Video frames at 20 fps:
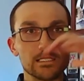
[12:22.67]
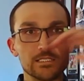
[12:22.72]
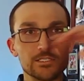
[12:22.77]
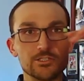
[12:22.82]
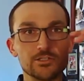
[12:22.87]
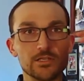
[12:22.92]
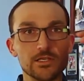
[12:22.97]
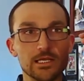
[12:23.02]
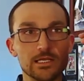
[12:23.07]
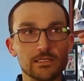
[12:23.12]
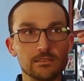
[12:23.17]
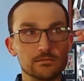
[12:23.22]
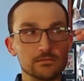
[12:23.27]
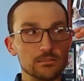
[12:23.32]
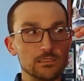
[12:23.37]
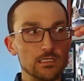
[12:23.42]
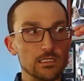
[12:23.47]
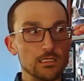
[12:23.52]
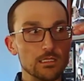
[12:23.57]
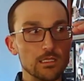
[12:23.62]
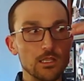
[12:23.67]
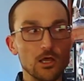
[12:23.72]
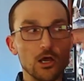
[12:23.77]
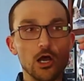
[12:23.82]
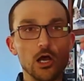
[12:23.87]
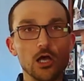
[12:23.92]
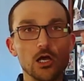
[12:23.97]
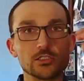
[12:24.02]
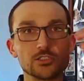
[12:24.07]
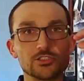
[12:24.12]
You got
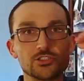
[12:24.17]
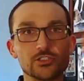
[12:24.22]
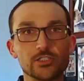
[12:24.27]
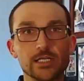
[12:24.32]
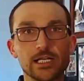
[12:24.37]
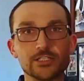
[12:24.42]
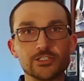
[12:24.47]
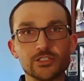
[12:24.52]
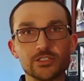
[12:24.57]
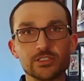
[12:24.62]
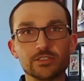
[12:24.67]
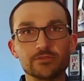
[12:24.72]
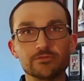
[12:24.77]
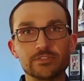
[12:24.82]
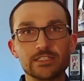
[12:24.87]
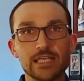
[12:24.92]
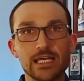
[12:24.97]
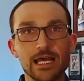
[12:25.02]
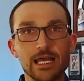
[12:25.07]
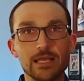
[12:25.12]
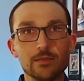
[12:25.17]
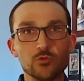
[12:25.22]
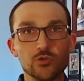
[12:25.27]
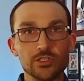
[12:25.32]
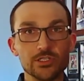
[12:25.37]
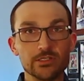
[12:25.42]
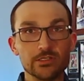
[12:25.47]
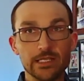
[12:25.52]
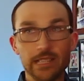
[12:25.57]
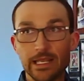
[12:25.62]
long stretches of time where
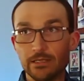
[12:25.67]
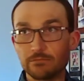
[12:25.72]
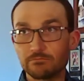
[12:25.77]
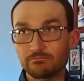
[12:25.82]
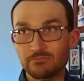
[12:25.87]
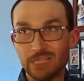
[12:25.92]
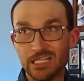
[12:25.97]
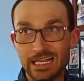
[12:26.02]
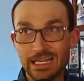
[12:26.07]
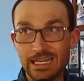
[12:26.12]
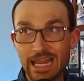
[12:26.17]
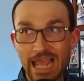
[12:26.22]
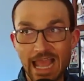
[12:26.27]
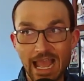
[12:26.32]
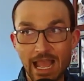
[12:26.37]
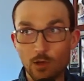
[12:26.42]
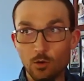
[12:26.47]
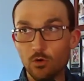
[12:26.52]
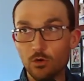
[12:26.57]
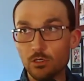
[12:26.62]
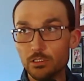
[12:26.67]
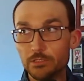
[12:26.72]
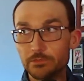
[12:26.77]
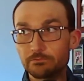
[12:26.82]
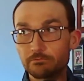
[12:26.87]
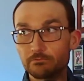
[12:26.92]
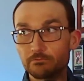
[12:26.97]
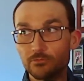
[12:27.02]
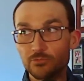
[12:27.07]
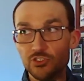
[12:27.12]
you get an hour,
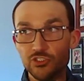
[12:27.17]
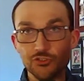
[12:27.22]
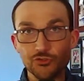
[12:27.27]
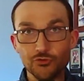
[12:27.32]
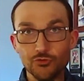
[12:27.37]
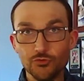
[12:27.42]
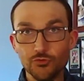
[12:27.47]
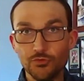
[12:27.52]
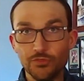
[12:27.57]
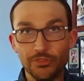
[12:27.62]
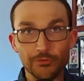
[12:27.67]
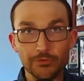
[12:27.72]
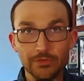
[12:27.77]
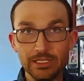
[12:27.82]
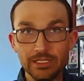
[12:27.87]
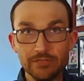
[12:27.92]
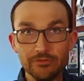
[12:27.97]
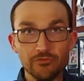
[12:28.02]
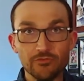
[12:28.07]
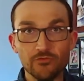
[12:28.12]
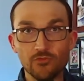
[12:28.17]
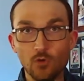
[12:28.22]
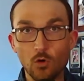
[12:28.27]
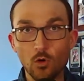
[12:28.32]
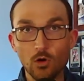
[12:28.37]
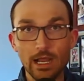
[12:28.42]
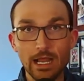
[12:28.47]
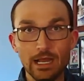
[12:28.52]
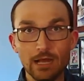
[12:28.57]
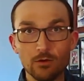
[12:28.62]
2, 3,
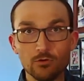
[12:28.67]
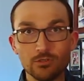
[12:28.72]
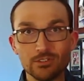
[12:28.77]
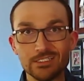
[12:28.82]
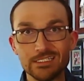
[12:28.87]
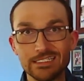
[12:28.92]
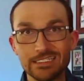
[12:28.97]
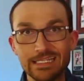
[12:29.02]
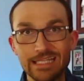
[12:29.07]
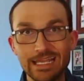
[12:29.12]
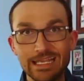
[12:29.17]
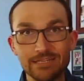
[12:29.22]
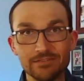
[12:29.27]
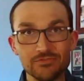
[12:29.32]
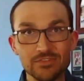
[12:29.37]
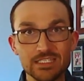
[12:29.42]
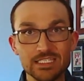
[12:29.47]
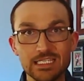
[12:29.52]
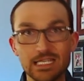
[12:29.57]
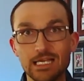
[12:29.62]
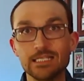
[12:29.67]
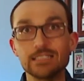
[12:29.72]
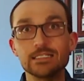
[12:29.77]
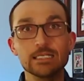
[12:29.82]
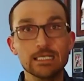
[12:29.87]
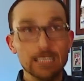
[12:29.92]
4 hours a day of sun